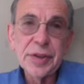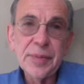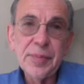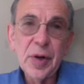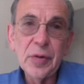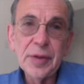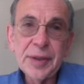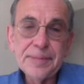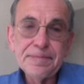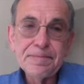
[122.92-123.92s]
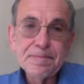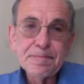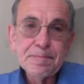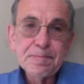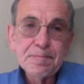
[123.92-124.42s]
component.
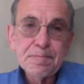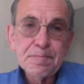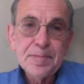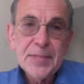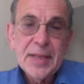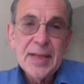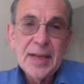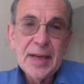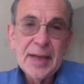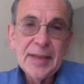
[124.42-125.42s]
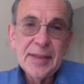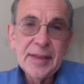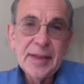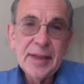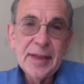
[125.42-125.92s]
And
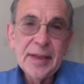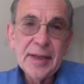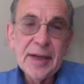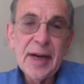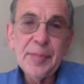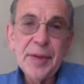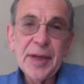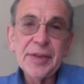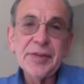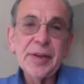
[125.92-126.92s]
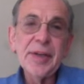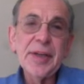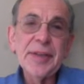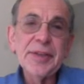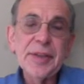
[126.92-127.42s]
in a complex
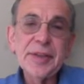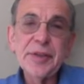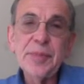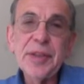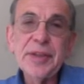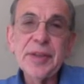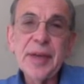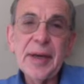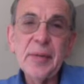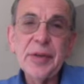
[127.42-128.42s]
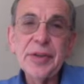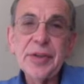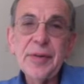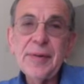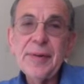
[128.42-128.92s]
area such as speech and
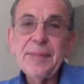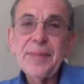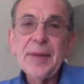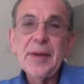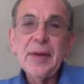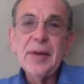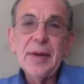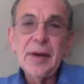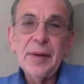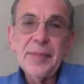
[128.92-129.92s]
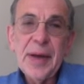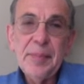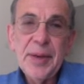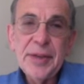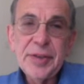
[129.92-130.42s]
language, that
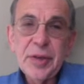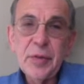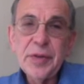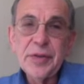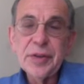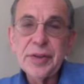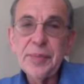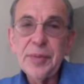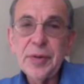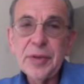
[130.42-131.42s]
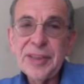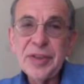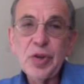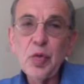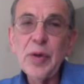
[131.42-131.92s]
basic research component
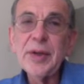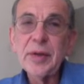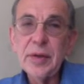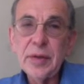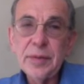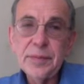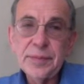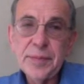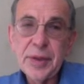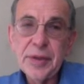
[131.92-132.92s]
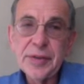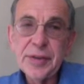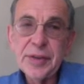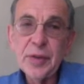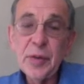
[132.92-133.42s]
is critical because
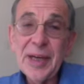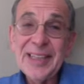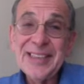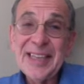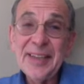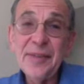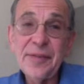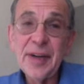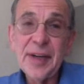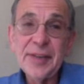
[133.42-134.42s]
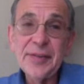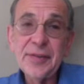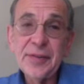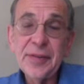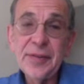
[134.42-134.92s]
until we identify
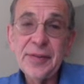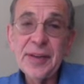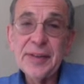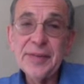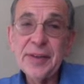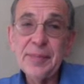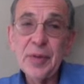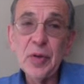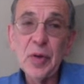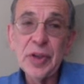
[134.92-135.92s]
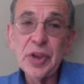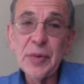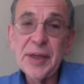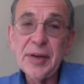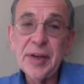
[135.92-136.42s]
the things that belong to
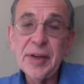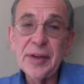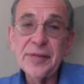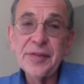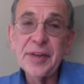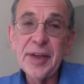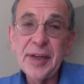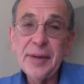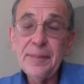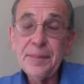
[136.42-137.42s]
an area of study,